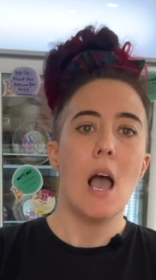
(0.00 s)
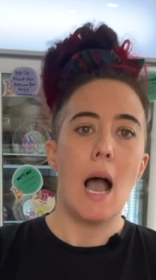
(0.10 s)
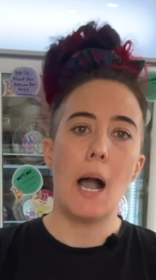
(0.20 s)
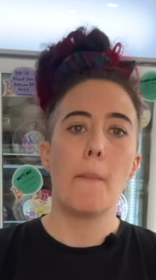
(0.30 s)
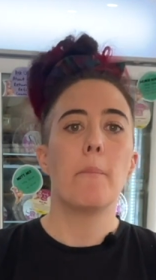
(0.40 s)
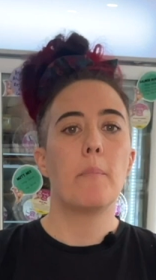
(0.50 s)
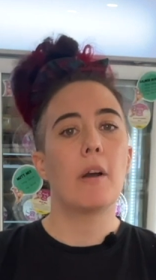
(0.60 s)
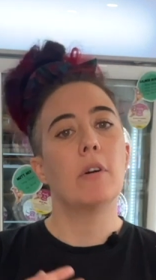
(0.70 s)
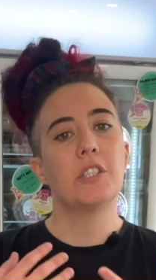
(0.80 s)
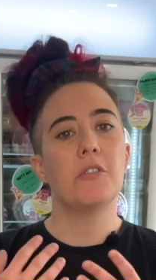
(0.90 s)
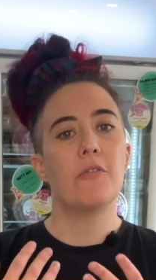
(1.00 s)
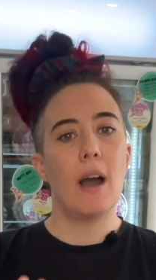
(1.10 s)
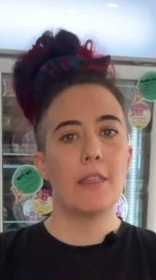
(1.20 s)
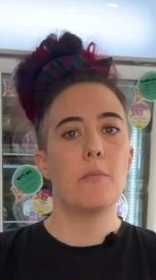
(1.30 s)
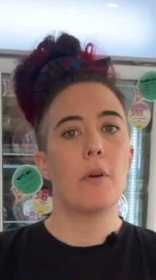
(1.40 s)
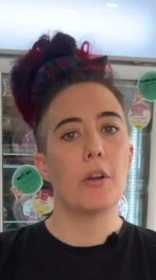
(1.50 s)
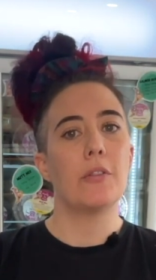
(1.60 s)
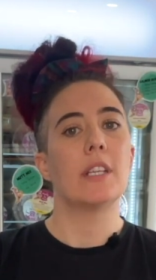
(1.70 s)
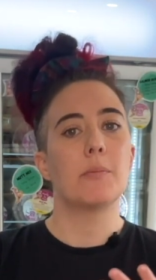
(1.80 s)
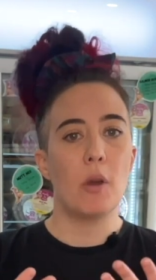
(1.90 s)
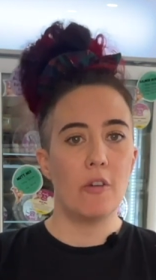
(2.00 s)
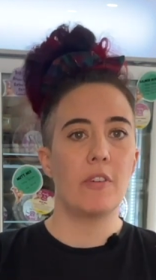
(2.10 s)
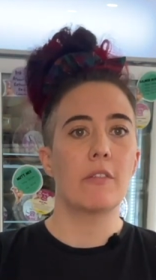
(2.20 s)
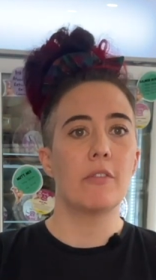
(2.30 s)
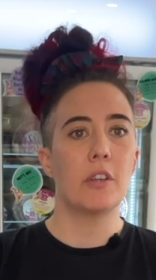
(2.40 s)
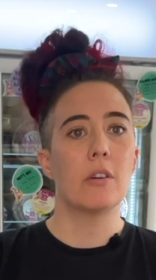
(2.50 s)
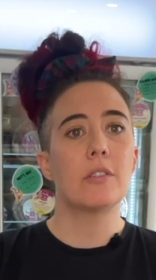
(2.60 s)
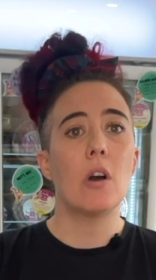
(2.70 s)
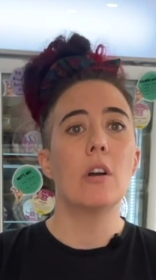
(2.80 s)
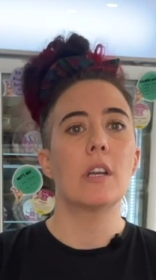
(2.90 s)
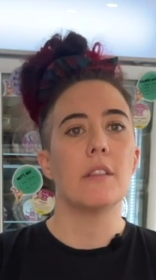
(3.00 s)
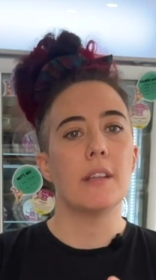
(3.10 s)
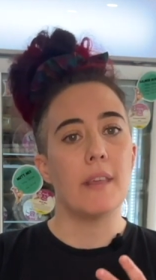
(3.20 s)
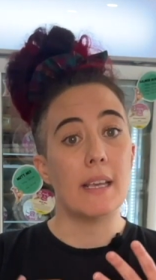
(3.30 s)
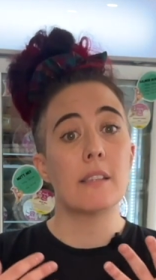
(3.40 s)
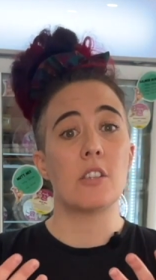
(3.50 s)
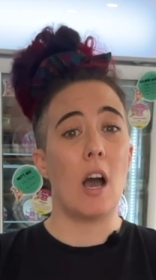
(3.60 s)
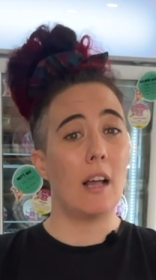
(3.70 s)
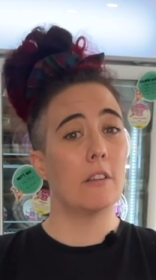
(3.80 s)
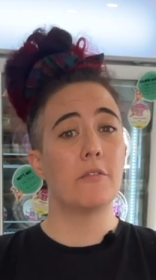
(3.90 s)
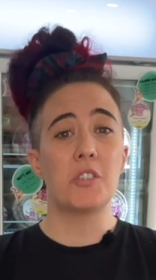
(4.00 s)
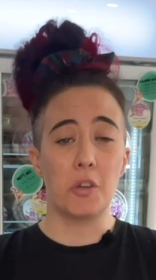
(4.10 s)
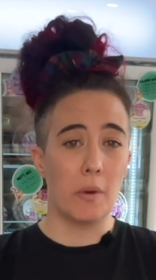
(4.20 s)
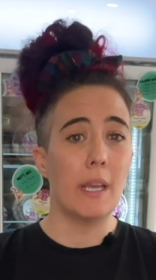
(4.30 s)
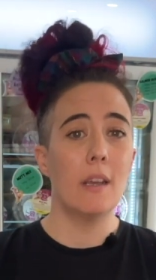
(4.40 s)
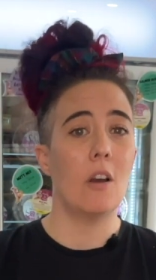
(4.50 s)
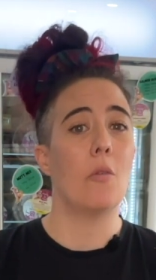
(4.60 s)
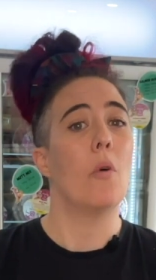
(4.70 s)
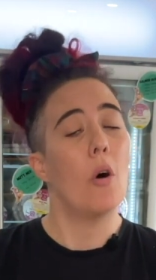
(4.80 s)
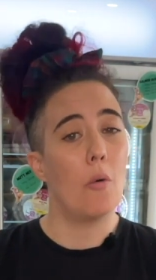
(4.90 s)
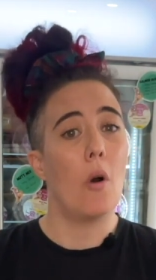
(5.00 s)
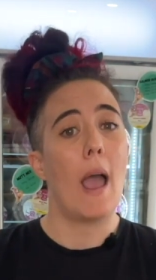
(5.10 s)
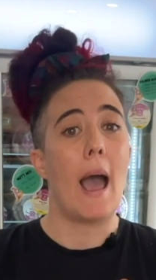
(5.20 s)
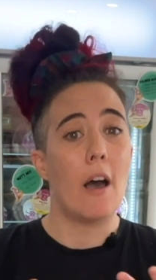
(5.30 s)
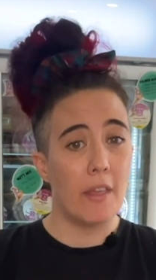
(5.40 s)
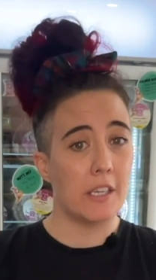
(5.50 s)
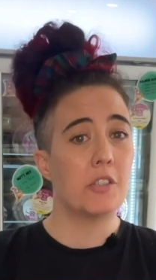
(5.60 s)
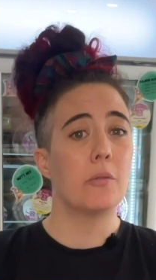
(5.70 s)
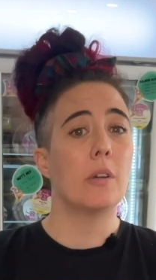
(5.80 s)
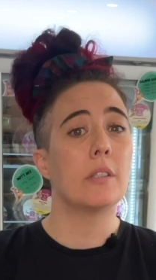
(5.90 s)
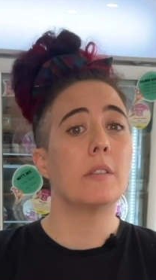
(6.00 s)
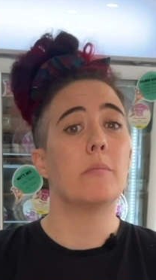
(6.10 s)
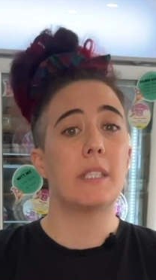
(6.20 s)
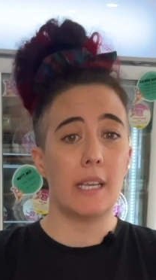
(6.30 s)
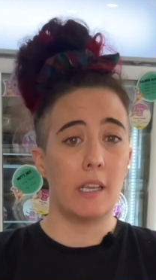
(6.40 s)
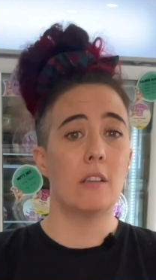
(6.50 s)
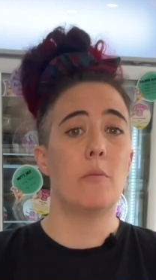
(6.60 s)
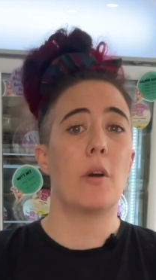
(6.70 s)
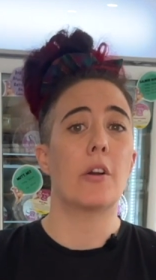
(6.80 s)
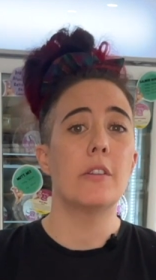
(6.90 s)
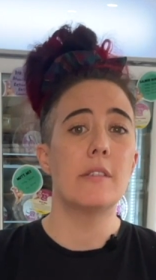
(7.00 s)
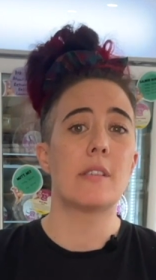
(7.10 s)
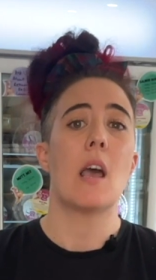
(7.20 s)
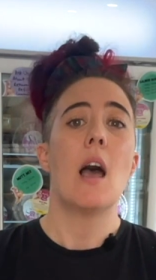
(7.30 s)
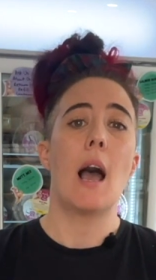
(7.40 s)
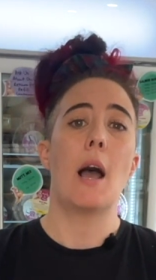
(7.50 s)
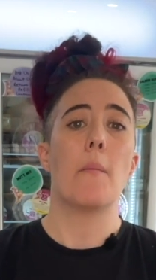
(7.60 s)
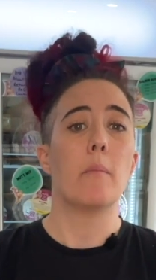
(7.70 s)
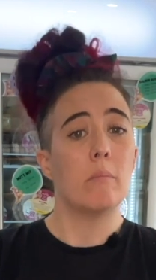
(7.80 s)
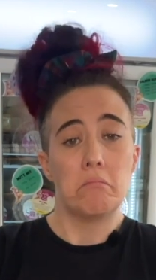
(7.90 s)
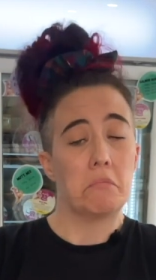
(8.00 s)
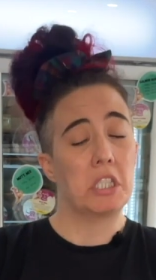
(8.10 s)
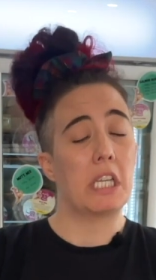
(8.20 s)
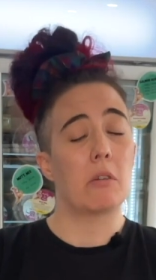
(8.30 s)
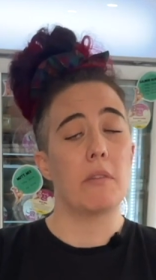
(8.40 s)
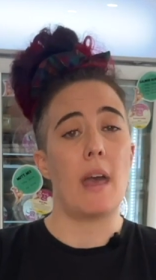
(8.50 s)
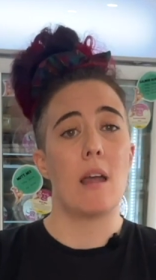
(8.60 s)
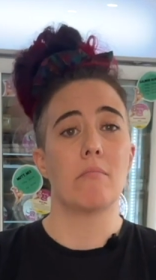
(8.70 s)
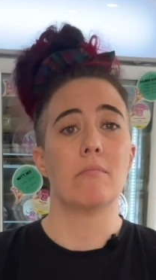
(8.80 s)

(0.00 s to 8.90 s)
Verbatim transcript: um, but once you find the bone that's perfect for your dog and their style of chewing or, or how they chew on particular bones, um, stick with that.